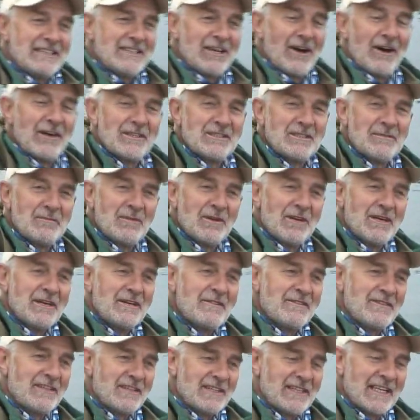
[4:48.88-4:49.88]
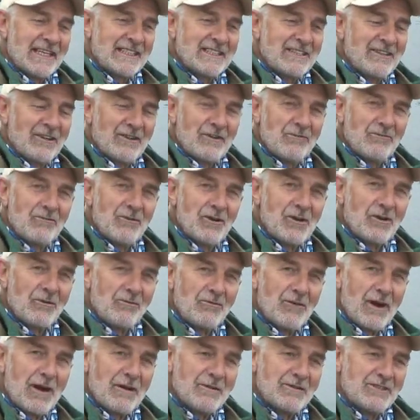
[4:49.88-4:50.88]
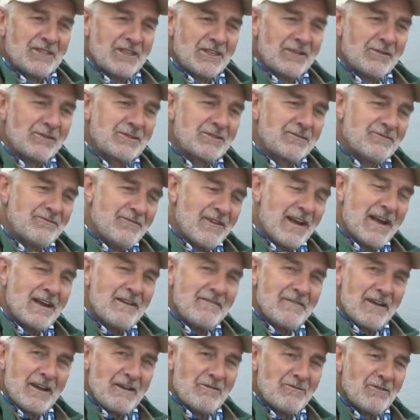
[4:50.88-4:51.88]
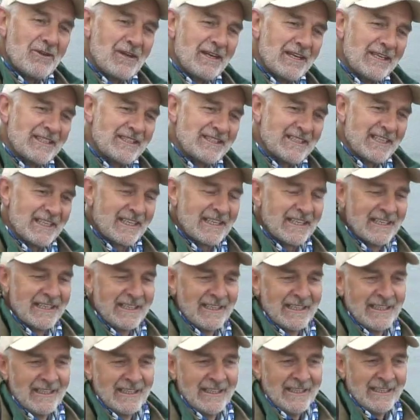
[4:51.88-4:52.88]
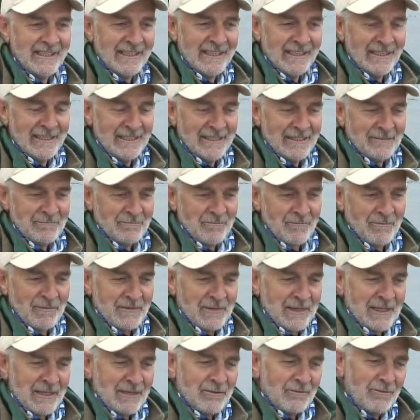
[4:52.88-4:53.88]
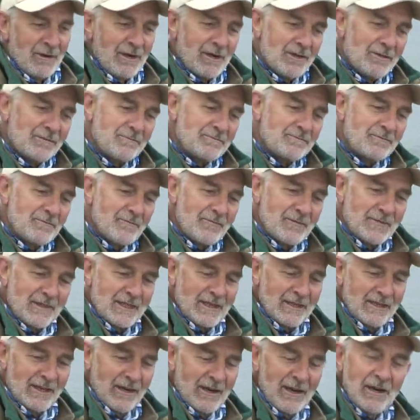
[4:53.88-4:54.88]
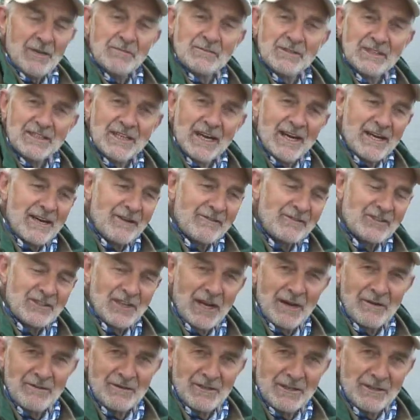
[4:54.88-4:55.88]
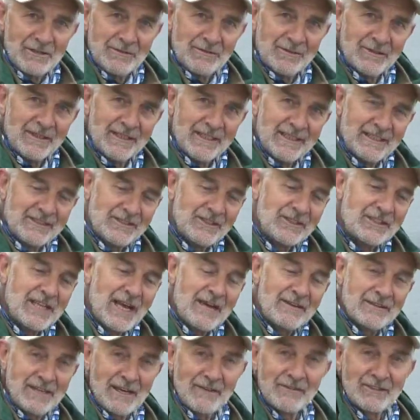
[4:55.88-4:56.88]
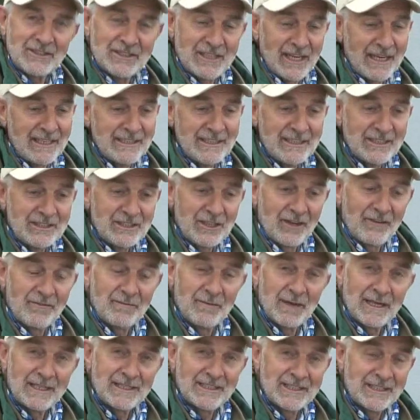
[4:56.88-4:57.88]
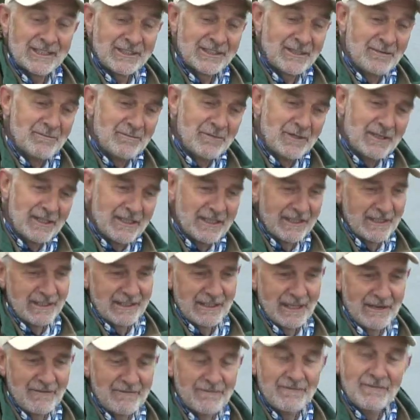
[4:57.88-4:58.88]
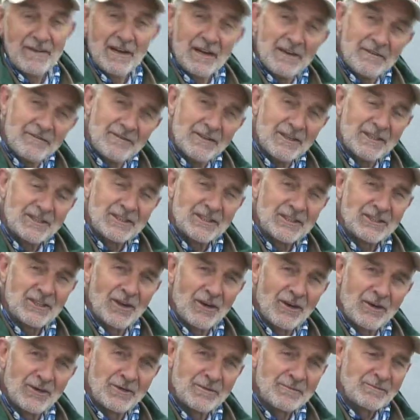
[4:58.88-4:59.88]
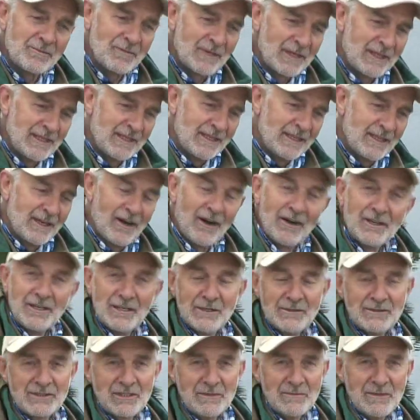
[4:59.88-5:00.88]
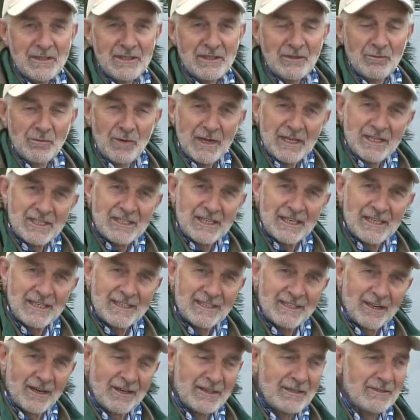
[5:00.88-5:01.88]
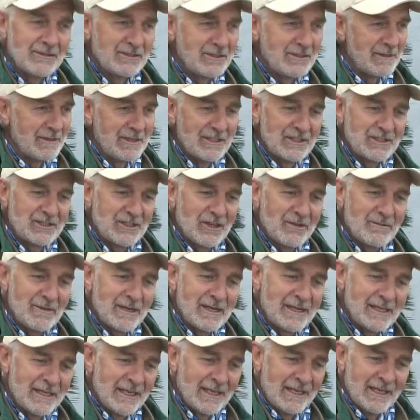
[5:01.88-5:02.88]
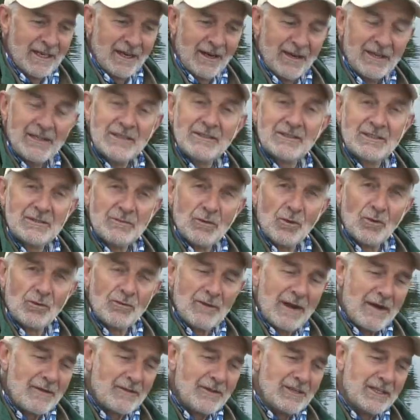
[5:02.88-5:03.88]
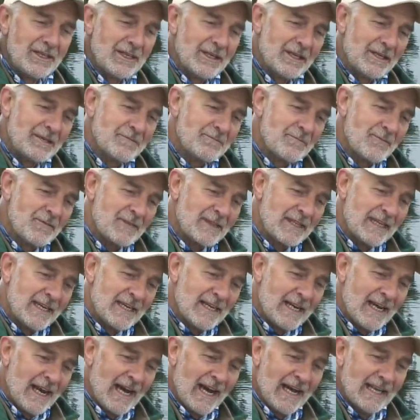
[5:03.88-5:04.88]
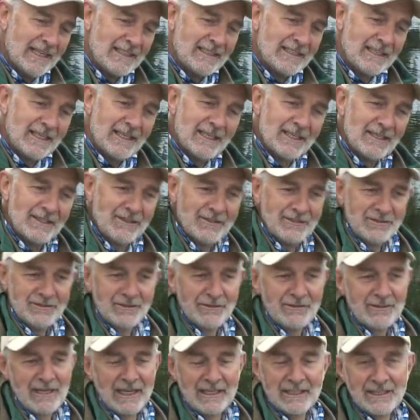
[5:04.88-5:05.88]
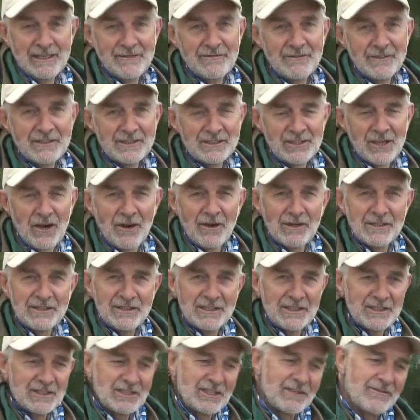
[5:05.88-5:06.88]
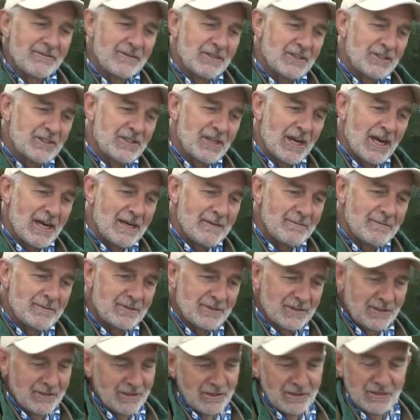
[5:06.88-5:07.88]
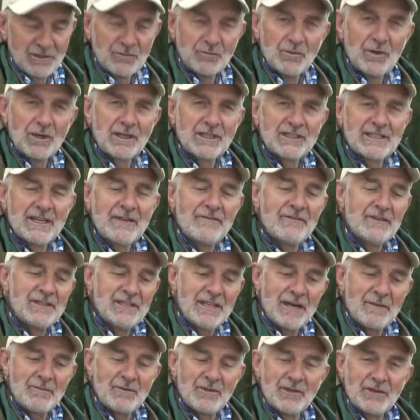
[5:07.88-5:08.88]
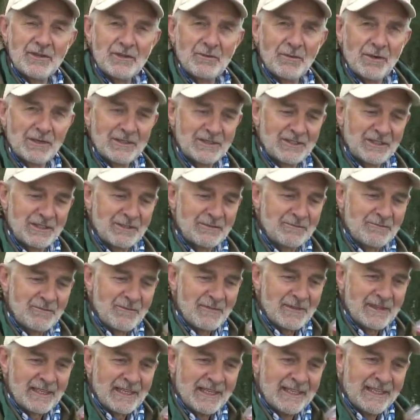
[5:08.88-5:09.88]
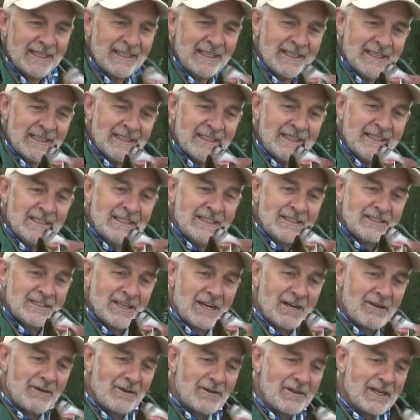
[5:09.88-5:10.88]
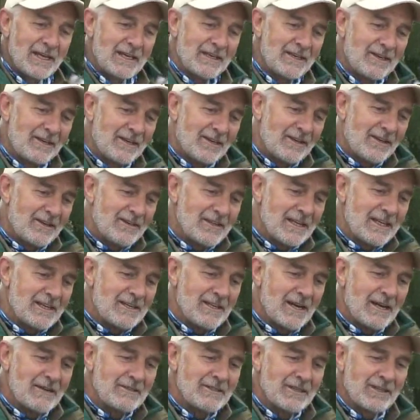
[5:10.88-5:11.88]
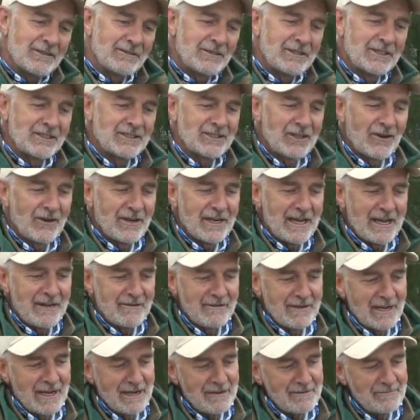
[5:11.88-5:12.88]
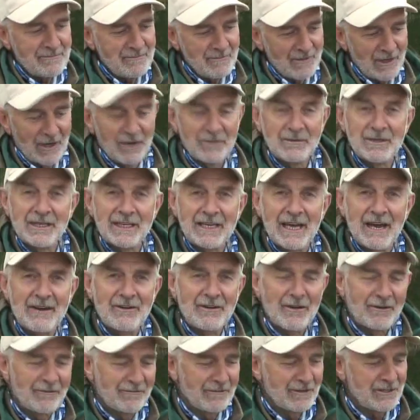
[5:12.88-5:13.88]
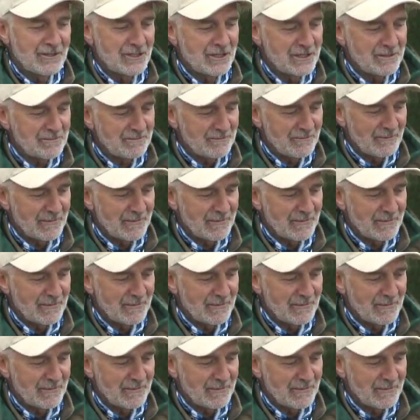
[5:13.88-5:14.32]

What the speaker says: hard to believe that that's not a real roach. It looks very, very realistic. Well, I hope today I've shown you just how devastating soft plastics can be. They're very versatile. I use them in the winter, I use the summer, I use them all around the year. And you get different sizes, different shapes to work at every depth that you want to. So on that note, I'm going to sign out now. I'm going to carry on fishing,